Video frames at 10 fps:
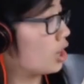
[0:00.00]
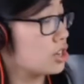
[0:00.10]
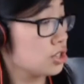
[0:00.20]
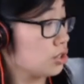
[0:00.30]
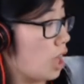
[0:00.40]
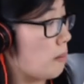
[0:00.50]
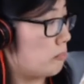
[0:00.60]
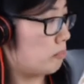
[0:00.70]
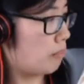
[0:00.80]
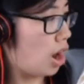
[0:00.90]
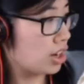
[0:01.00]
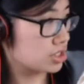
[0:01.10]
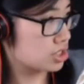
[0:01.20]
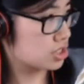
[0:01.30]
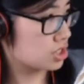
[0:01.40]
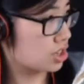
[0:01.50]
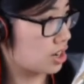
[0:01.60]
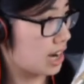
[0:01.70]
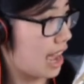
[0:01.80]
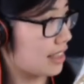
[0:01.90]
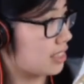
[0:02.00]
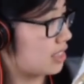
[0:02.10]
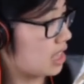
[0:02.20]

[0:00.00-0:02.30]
to the monster at the